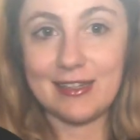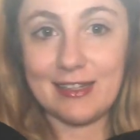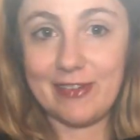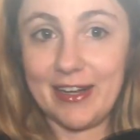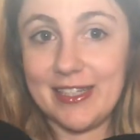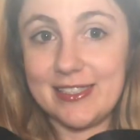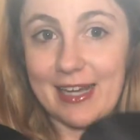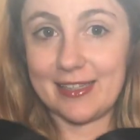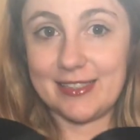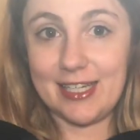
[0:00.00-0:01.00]
the Very
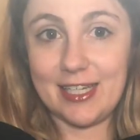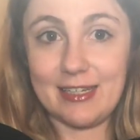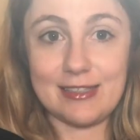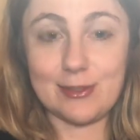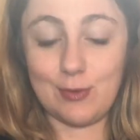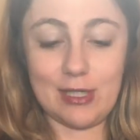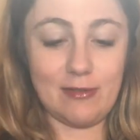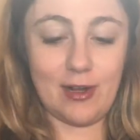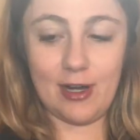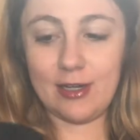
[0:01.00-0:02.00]
Sexy. It's one
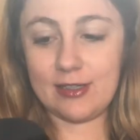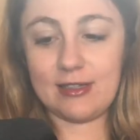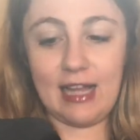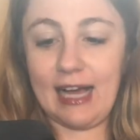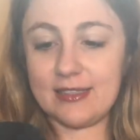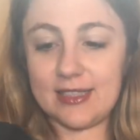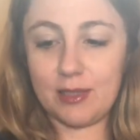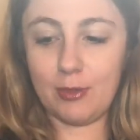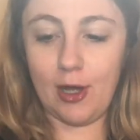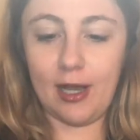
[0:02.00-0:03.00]
of our
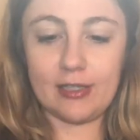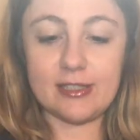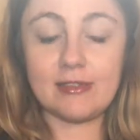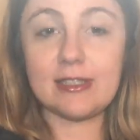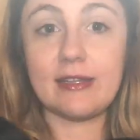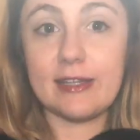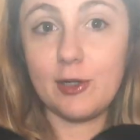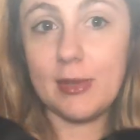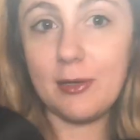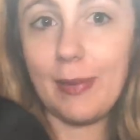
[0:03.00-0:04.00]
classic bras. There is a
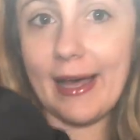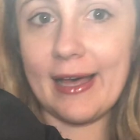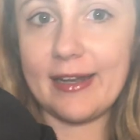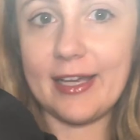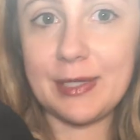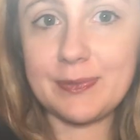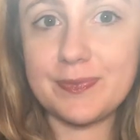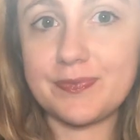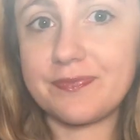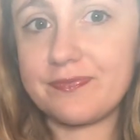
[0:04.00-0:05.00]
little bit of padding
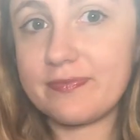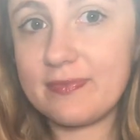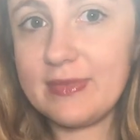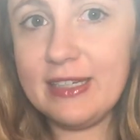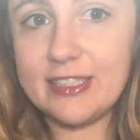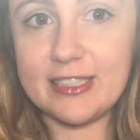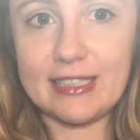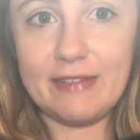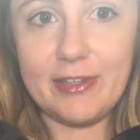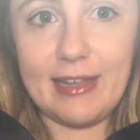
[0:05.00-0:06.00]
just
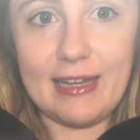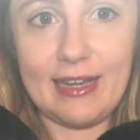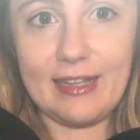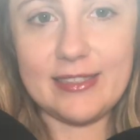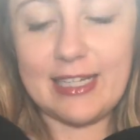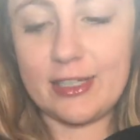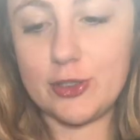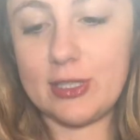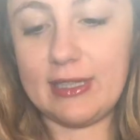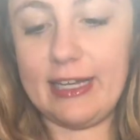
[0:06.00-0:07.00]
to give you that nice
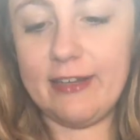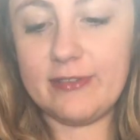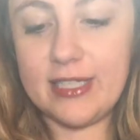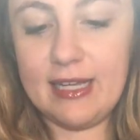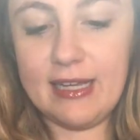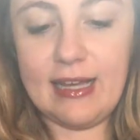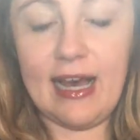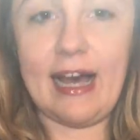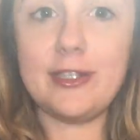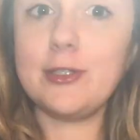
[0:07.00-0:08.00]
extra lift.
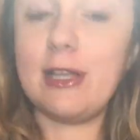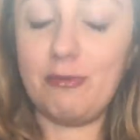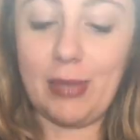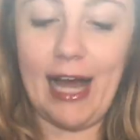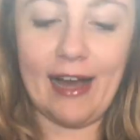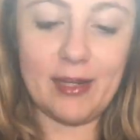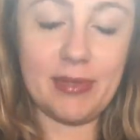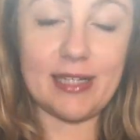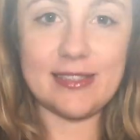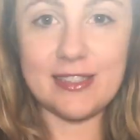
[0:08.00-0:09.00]
I do love black
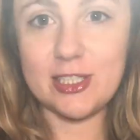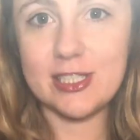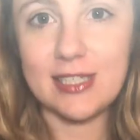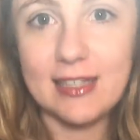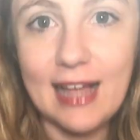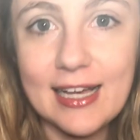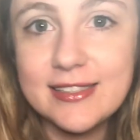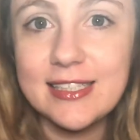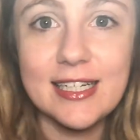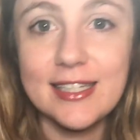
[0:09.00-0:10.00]
because it's just a
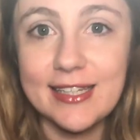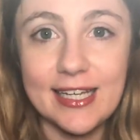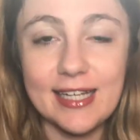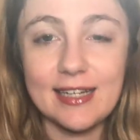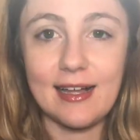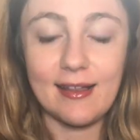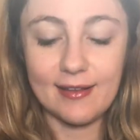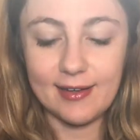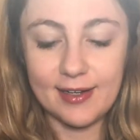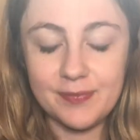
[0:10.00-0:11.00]
classic, clean
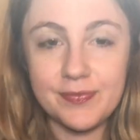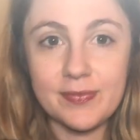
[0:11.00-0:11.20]
color.